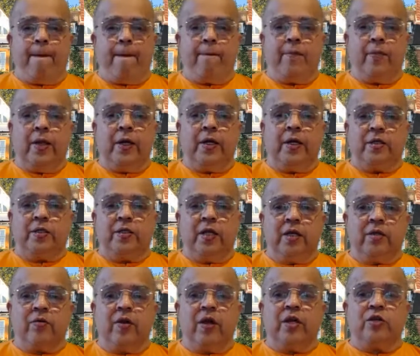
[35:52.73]

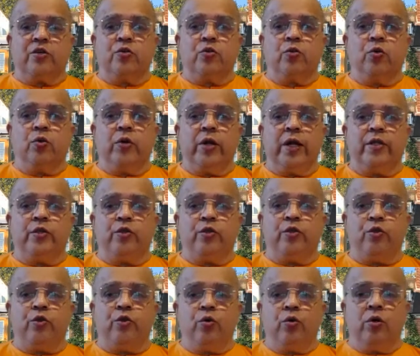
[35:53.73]
That's why it's known as
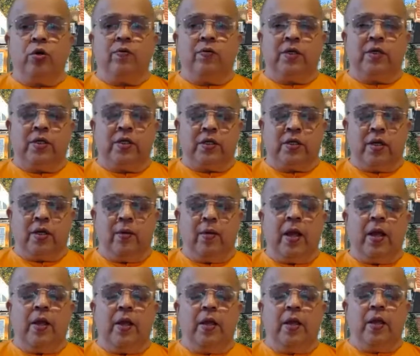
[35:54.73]
Yoga Vasishtha.
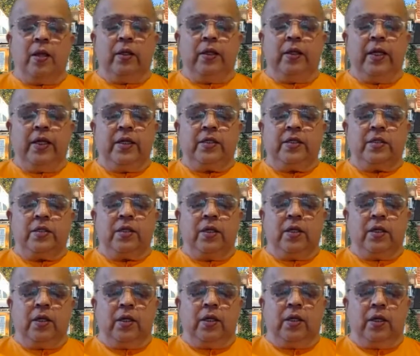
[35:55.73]
There is
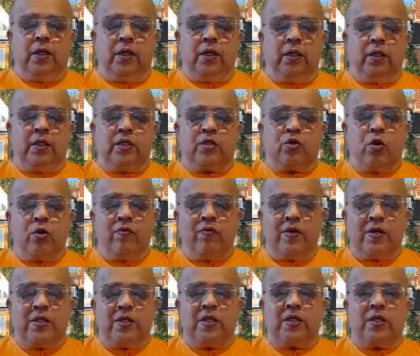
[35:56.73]
this
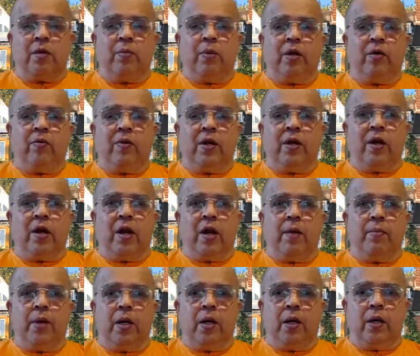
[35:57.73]
conversation between
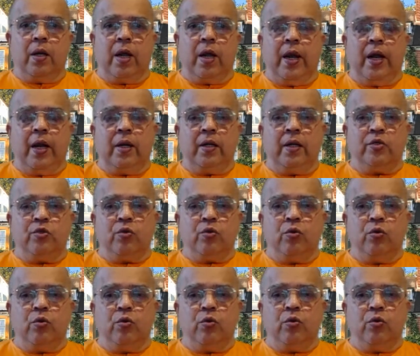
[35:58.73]
Rama and his guru